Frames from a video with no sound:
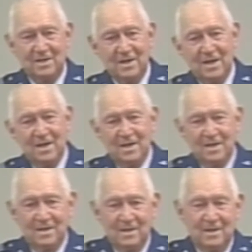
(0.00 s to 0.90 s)
And,
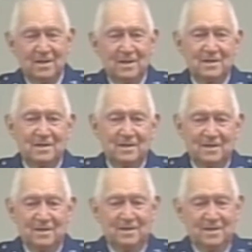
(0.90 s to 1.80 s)

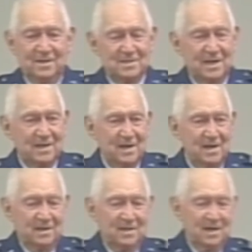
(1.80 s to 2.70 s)
uh, he gets out there
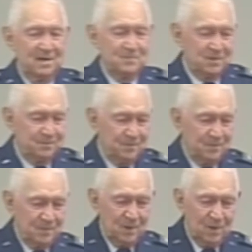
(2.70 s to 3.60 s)
and he climbs up
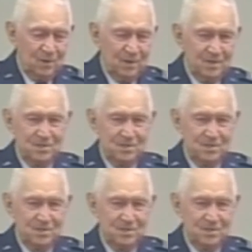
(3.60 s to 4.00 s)
on this